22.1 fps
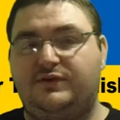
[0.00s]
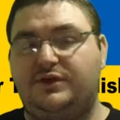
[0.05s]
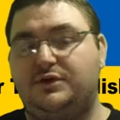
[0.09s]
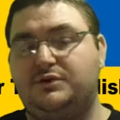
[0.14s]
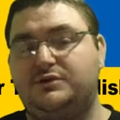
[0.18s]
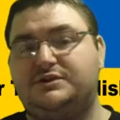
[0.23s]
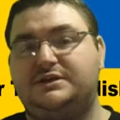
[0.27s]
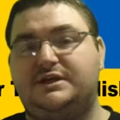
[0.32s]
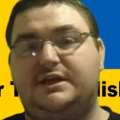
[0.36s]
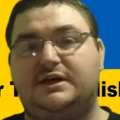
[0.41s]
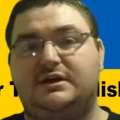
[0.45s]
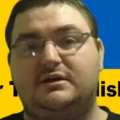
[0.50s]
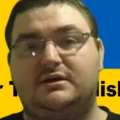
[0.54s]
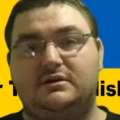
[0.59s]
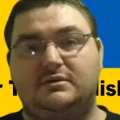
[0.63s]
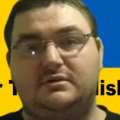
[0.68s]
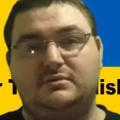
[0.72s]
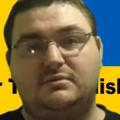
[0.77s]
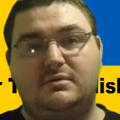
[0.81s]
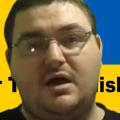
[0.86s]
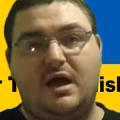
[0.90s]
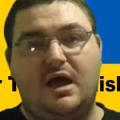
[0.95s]
using
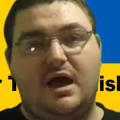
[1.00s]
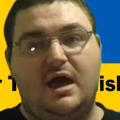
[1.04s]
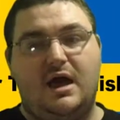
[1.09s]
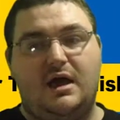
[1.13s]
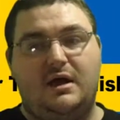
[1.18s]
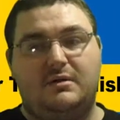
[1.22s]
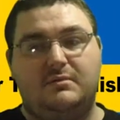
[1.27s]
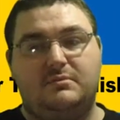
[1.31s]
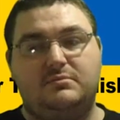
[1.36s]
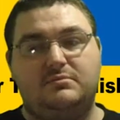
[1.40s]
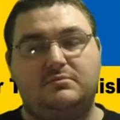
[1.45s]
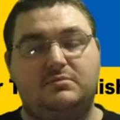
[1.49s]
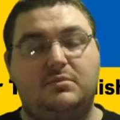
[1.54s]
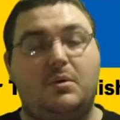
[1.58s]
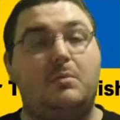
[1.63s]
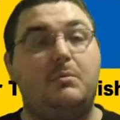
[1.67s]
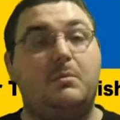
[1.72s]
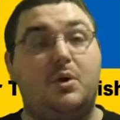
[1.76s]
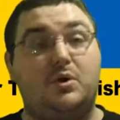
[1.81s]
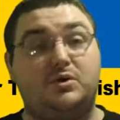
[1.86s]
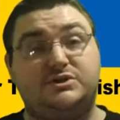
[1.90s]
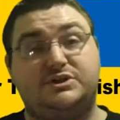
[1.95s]

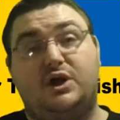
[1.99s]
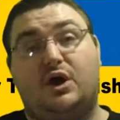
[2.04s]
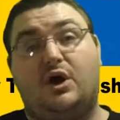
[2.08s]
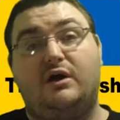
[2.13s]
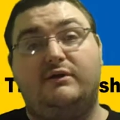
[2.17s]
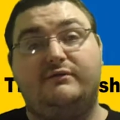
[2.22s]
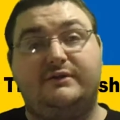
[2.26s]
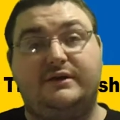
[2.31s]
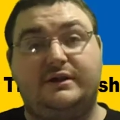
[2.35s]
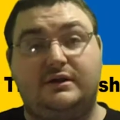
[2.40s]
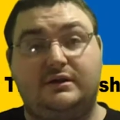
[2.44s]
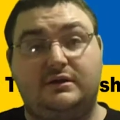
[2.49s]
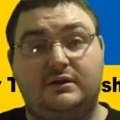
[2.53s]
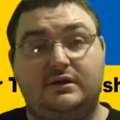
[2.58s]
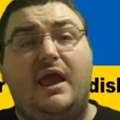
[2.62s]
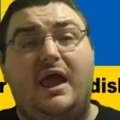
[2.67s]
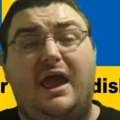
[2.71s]
most often.